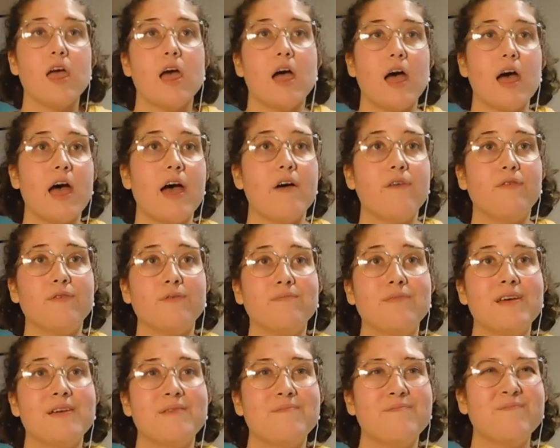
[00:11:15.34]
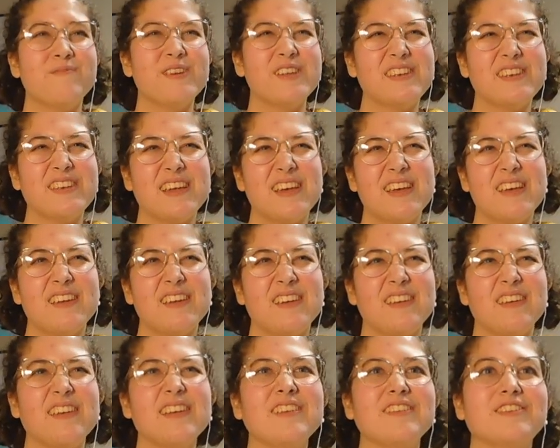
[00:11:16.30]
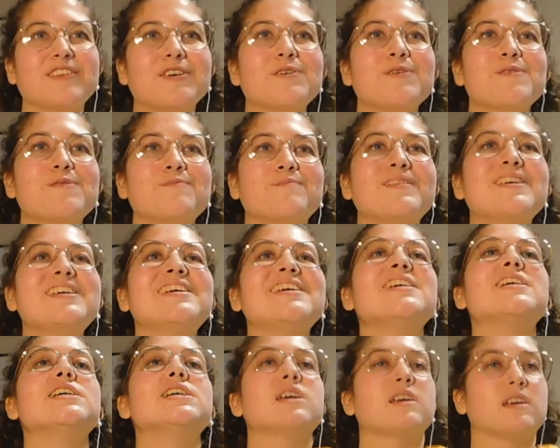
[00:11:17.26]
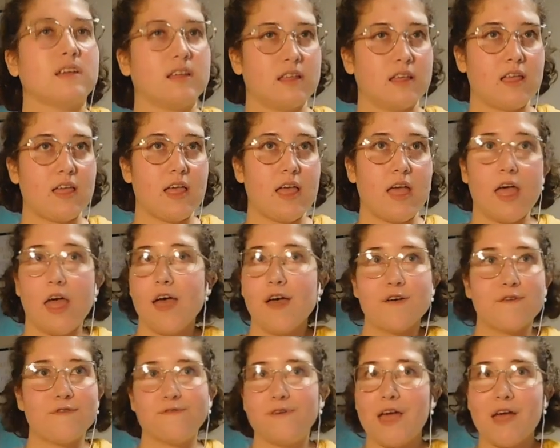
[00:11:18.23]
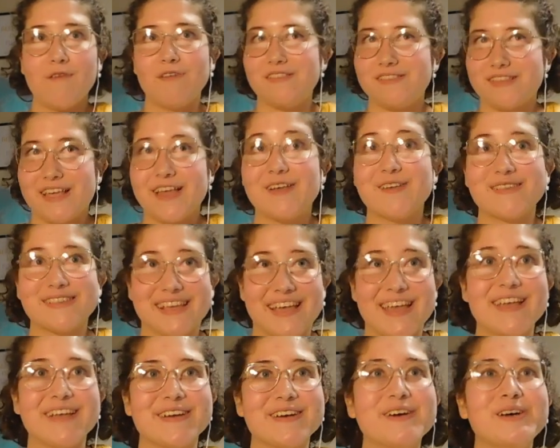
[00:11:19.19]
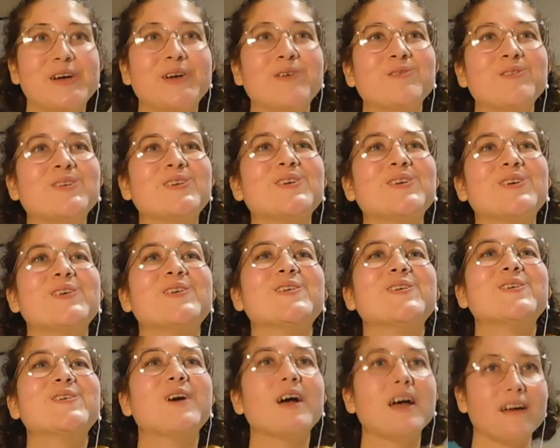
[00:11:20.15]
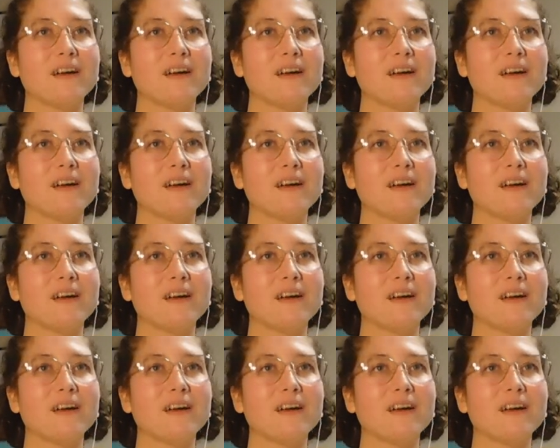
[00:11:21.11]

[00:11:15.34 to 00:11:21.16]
I remember that you told me fairy tales can't come true.